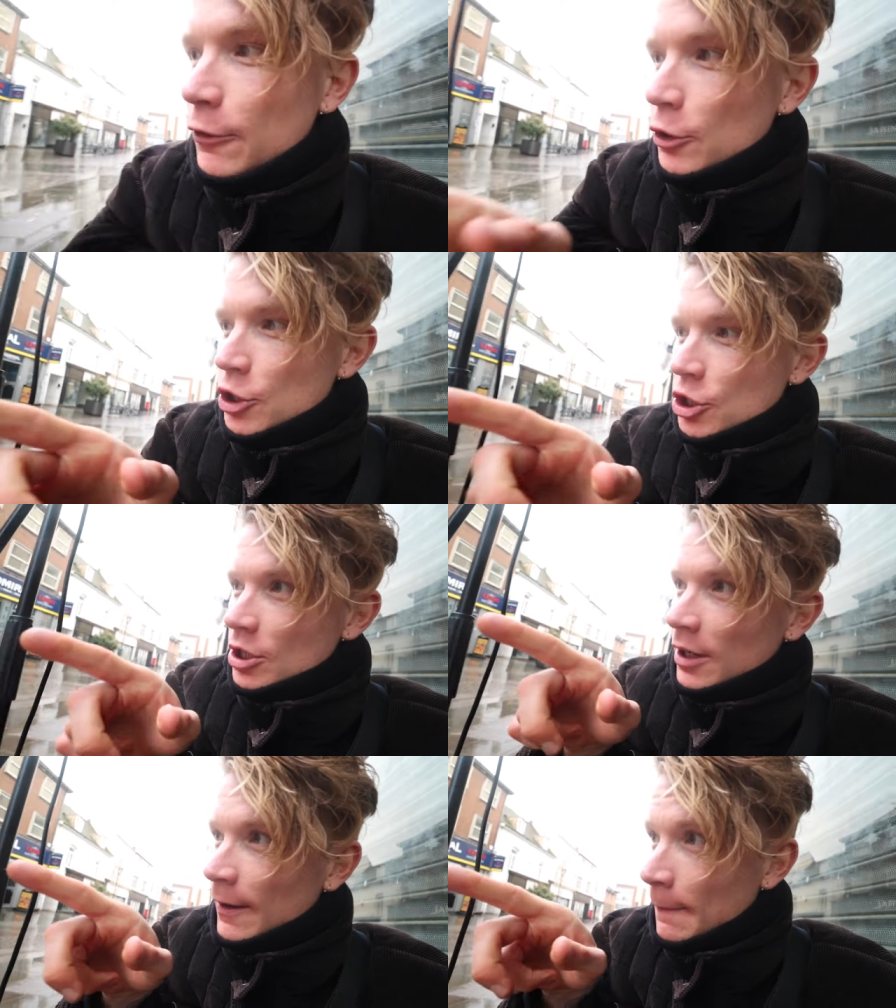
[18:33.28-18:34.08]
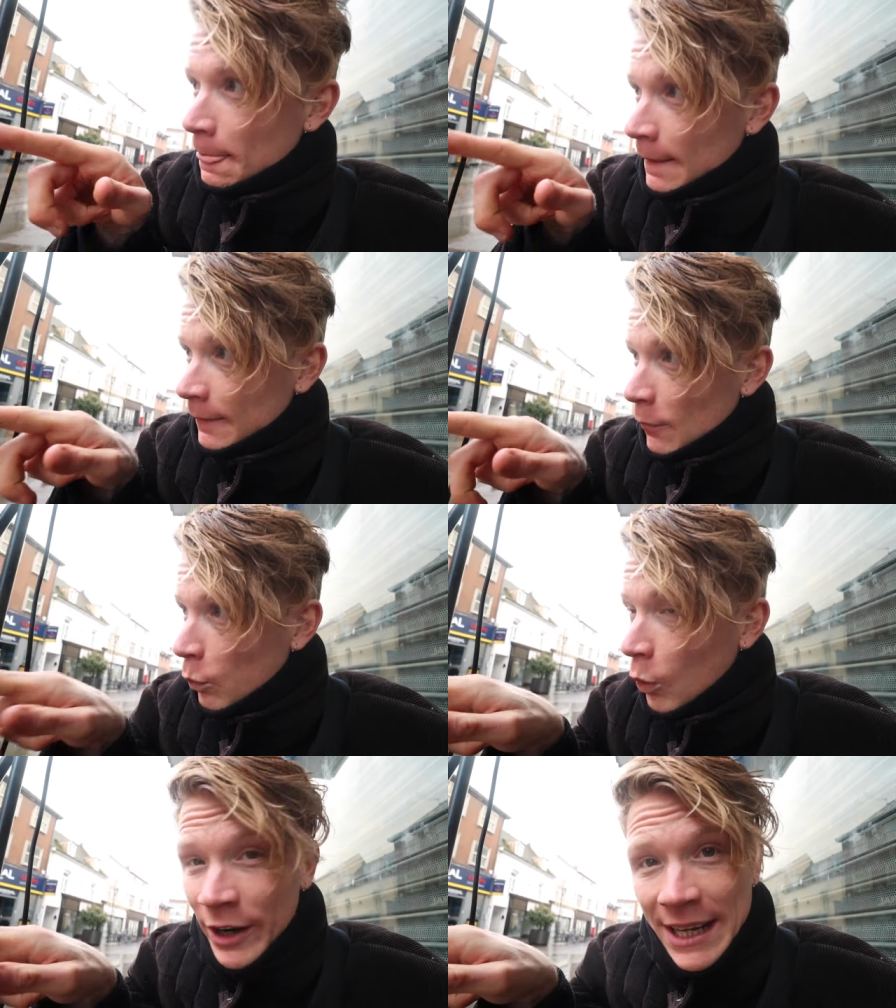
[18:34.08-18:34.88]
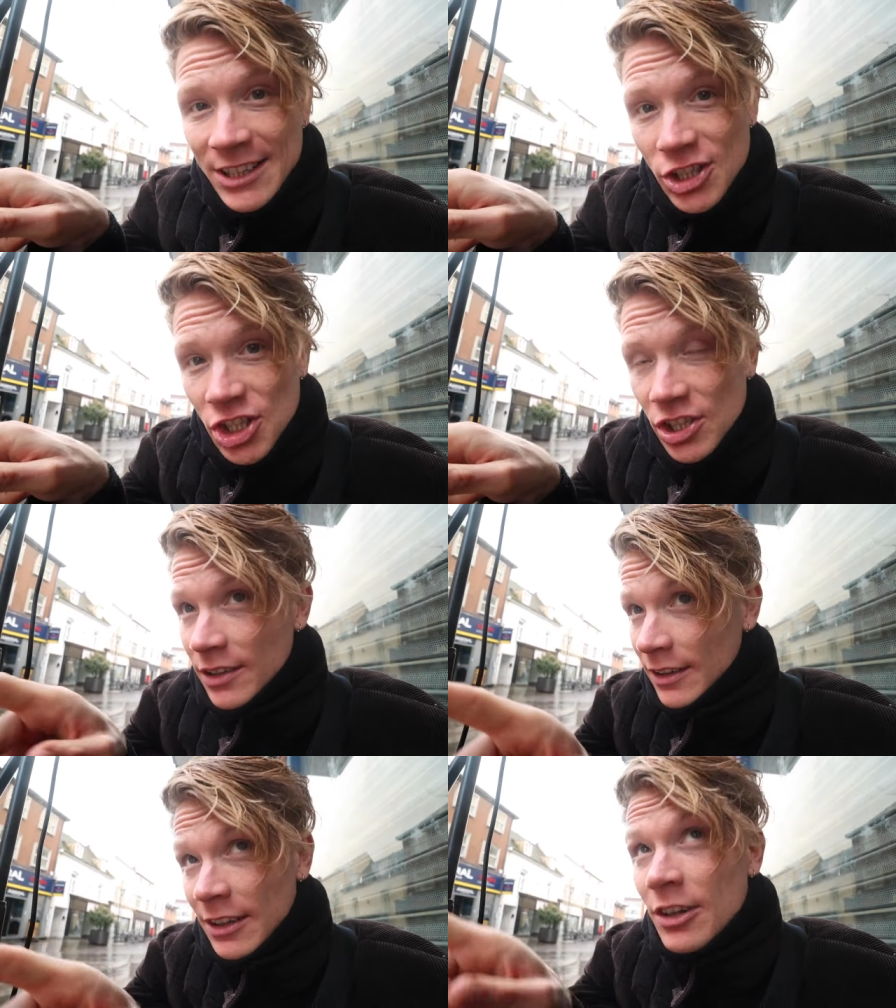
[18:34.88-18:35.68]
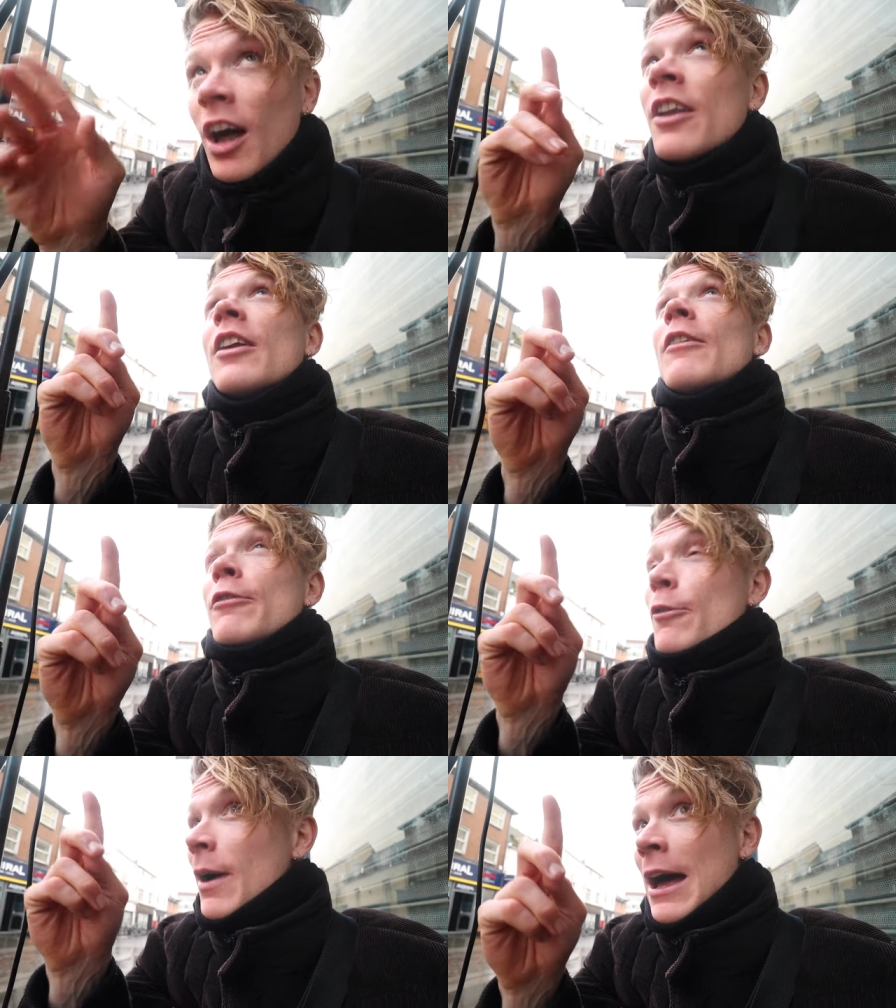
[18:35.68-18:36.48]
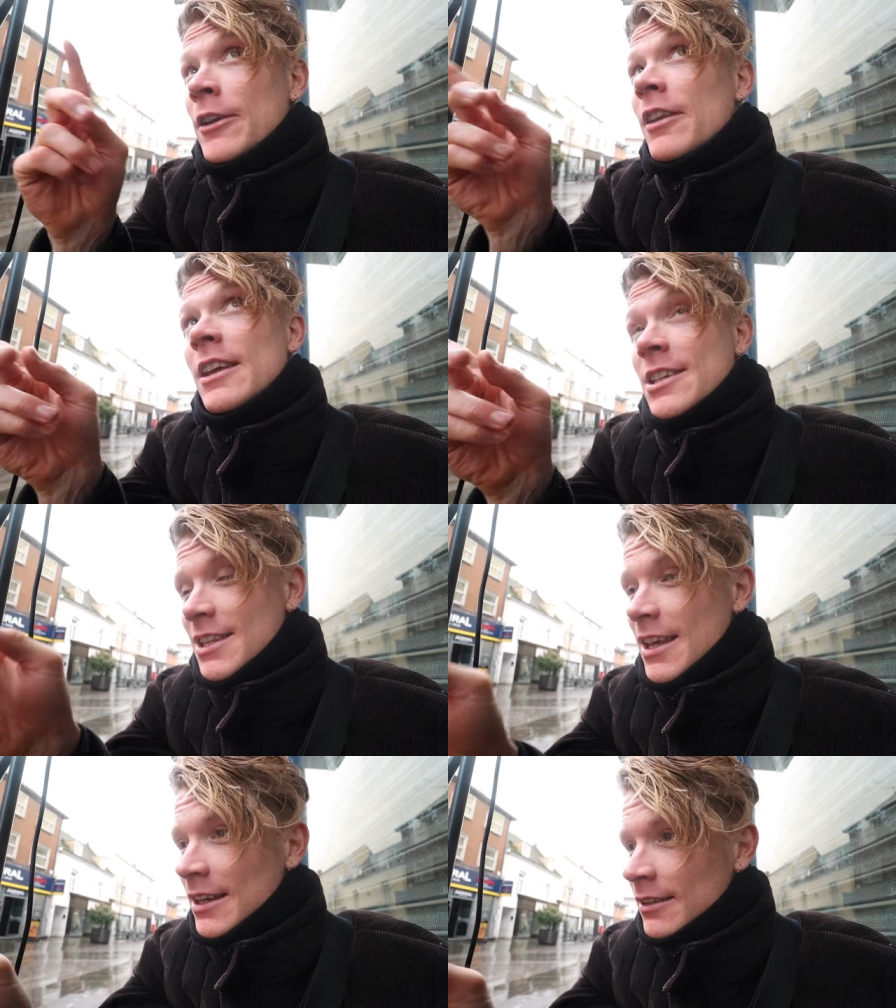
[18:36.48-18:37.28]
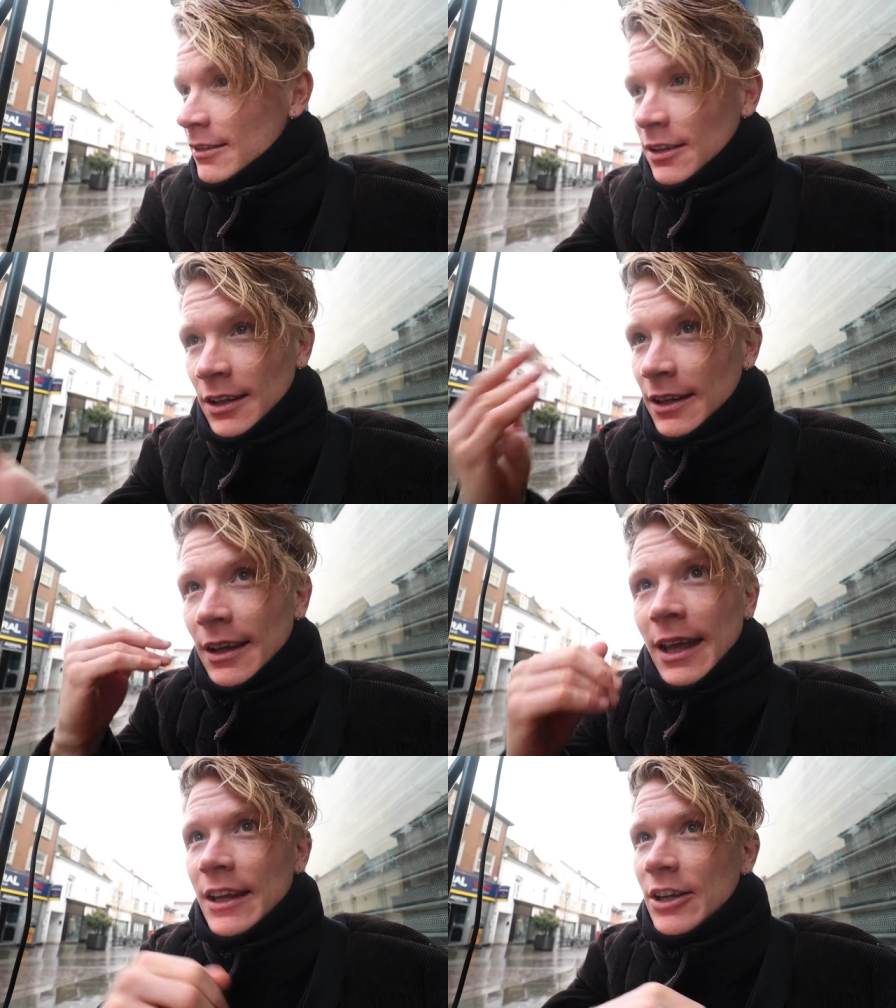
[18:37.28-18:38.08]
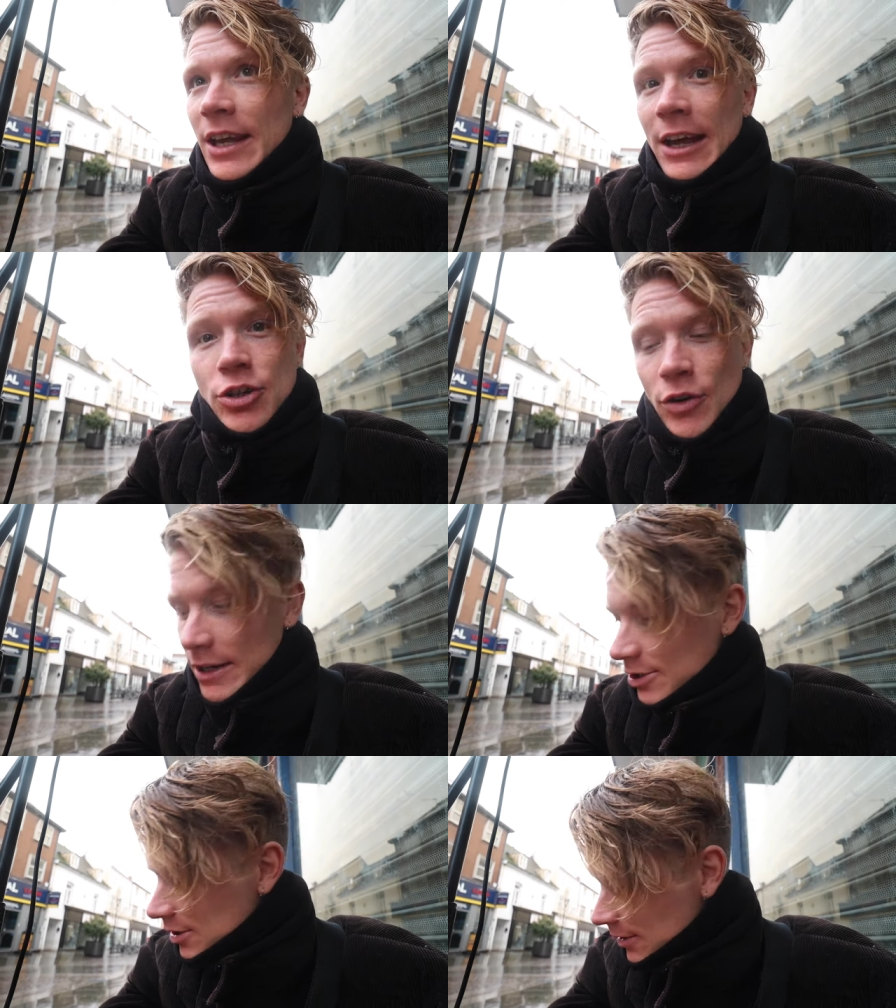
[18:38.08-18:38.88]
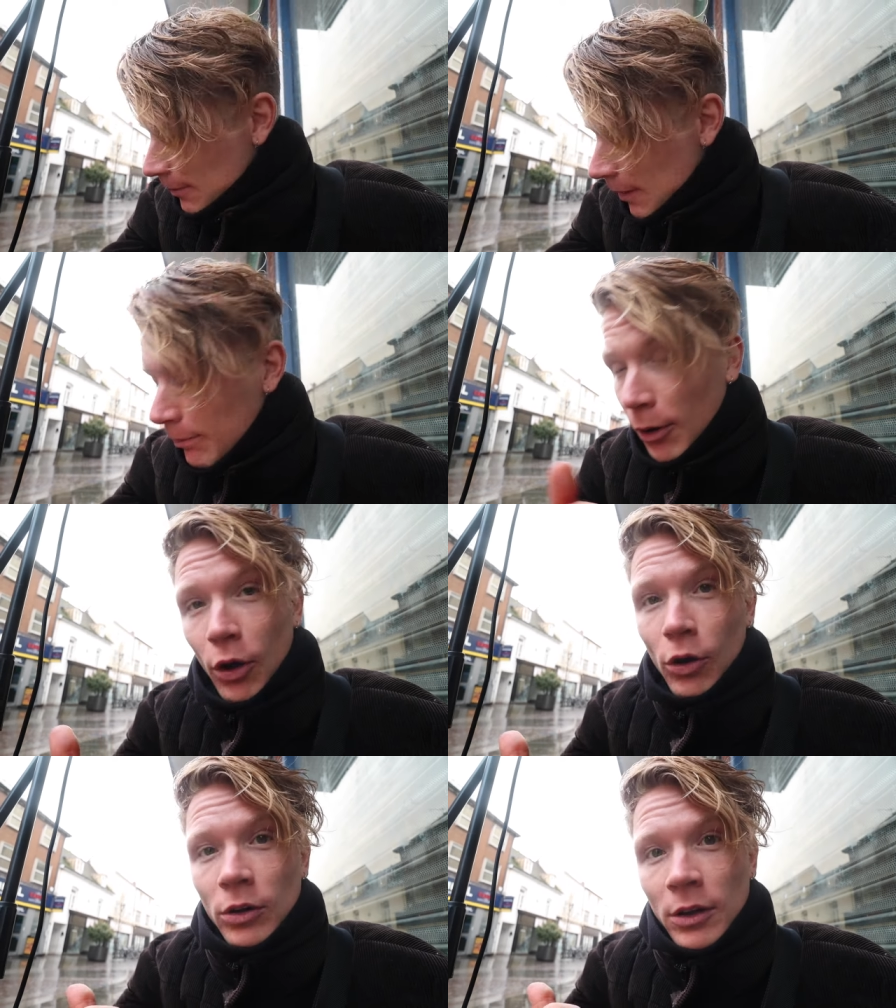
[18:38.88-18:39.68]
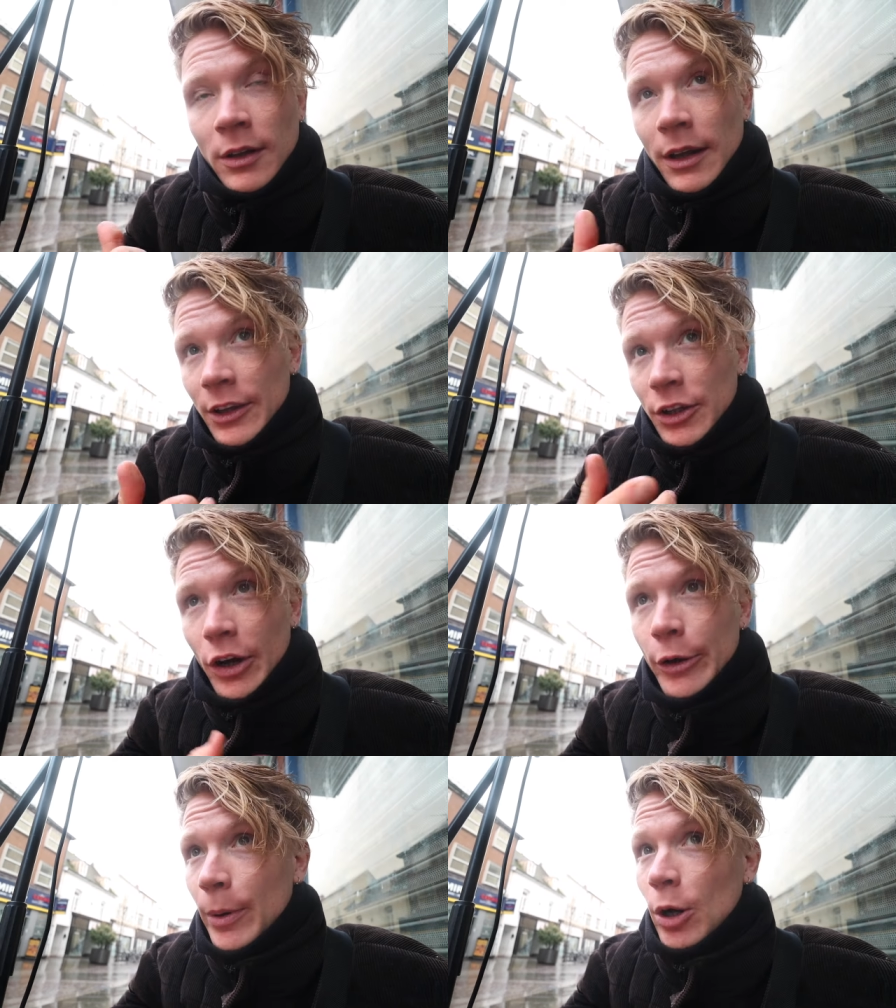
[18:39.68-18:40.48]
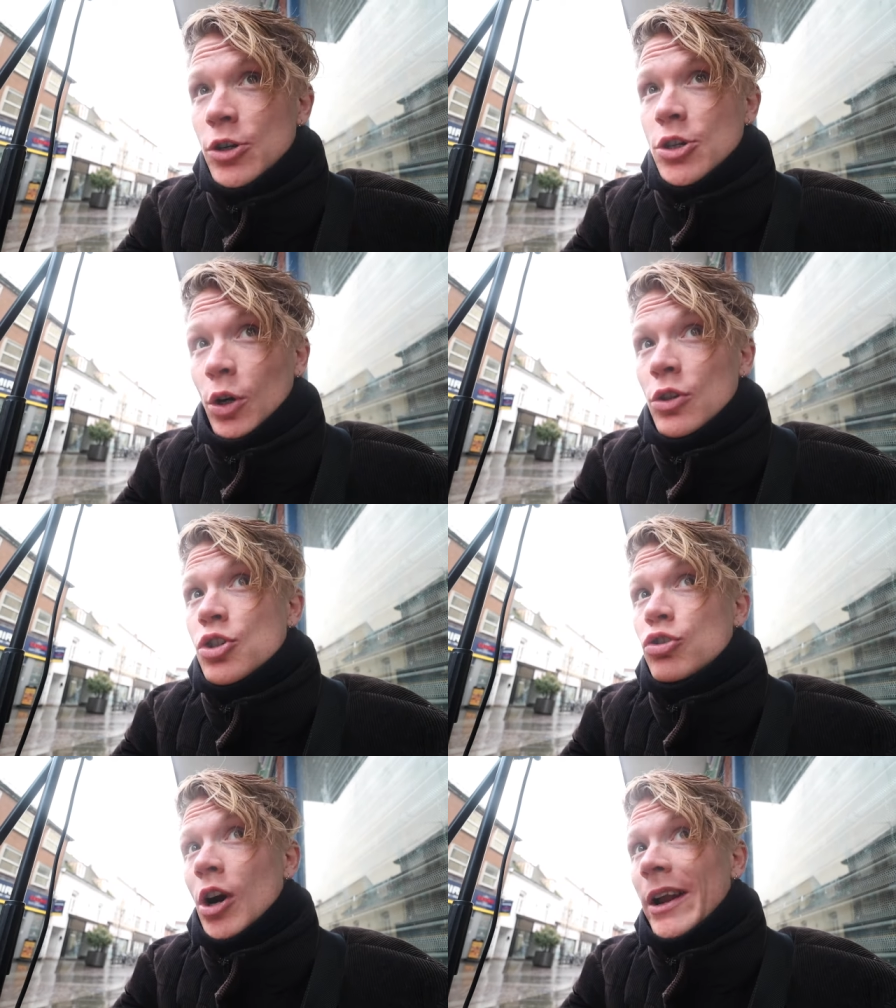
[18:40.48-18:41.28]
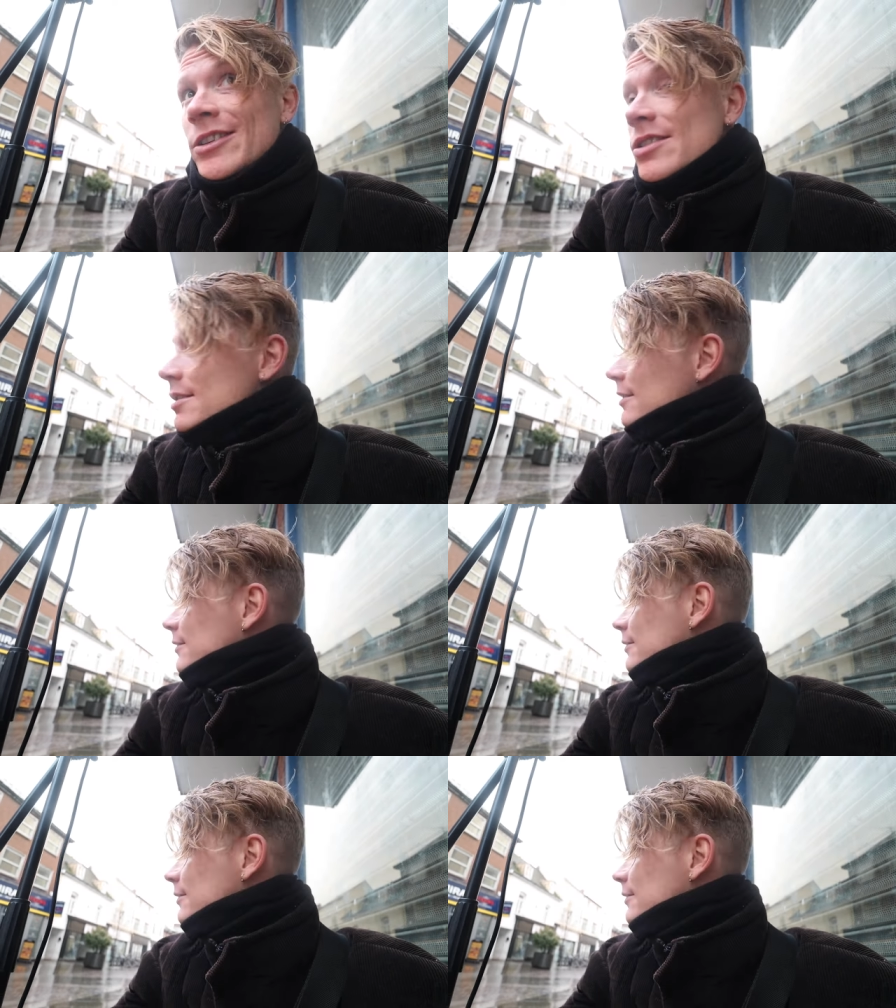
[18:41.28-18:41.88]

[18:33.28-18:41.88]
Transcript: If you just one inch from under this thing, you get drenched. My bottle and the GoPro just got drenched.